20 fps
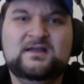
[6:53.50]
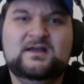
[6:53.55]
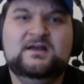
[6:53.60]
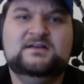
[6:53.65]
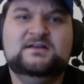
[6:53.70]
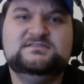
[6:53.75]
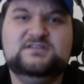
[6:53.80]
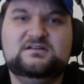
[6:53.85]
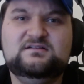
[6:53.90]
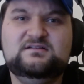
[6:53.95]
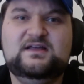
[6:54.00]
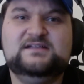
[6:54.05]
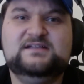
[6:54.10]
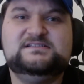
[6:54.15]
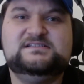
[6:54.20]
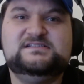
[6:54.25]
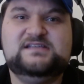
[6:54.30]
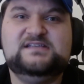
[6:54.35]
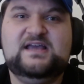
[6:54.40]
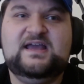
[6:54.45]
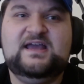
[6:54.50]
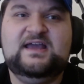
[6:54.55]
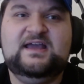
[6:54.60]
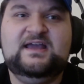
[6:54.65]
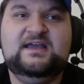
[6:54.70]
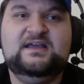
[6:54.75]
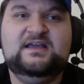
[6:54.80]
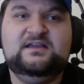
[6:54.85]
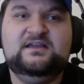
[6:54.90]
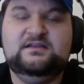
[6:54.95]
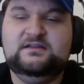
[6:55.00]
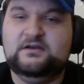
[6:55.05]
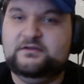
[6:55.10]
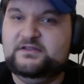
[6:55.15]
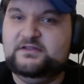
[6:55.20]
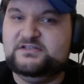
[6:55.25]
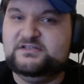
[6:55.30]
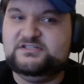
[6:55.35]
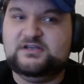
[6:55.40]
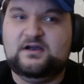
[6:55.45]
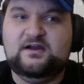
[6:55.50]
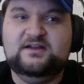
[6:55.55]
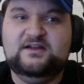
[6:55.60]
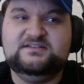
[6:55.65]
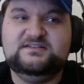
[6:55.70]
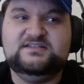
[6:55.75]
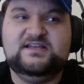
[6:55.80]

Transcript: So let's say, you charge